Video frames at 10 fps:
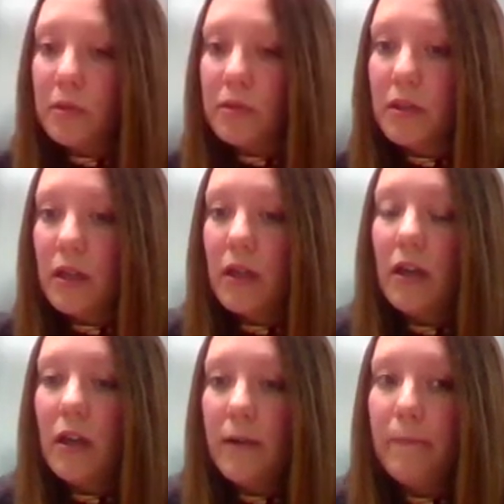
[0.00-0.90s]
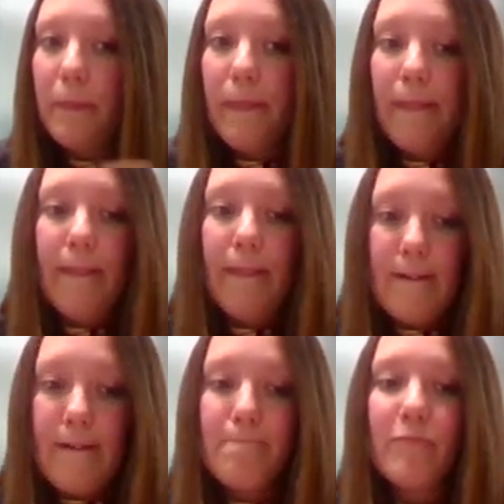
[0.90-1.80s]
yes, there's no function. As you can
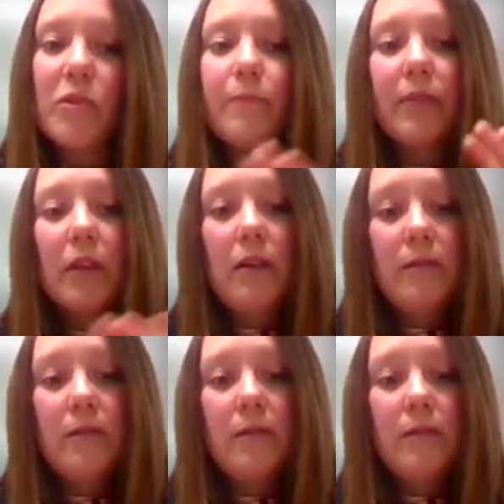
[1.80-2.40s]
see, it's blank.